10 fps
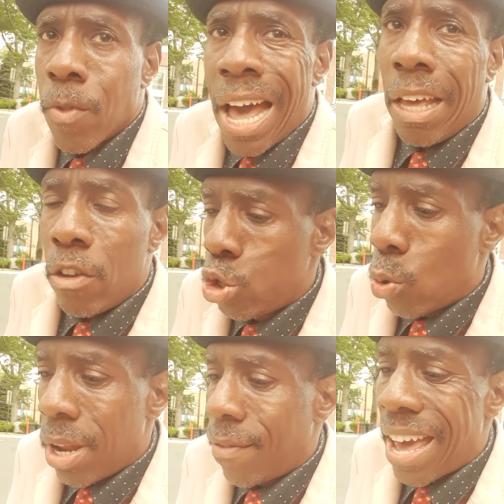Or else you
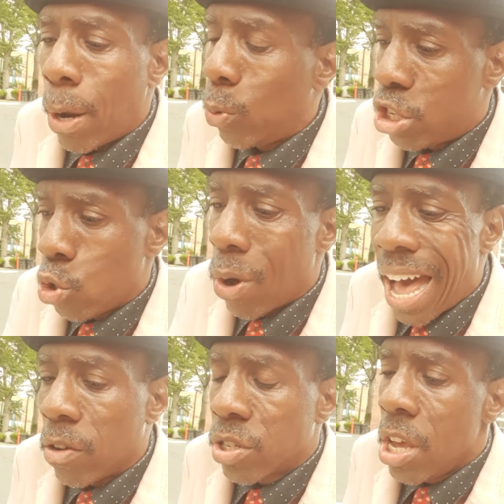would never have went to her
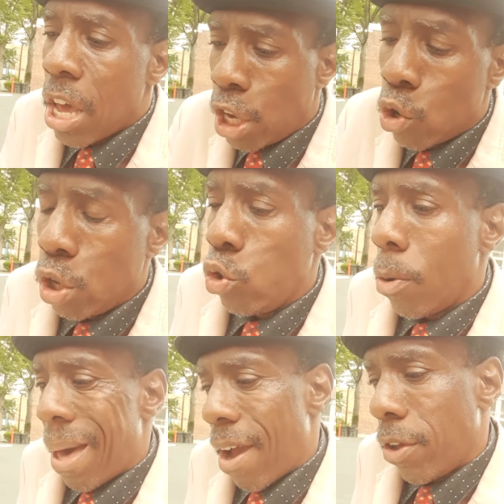house and knowing you a
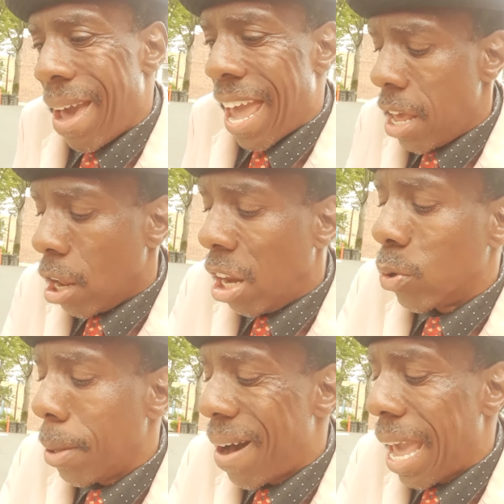married man. Look
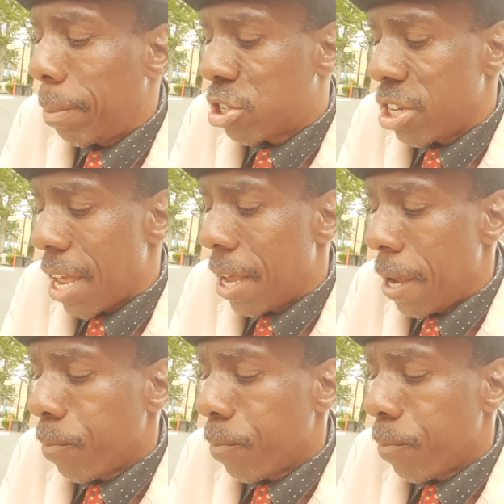what the Bible said.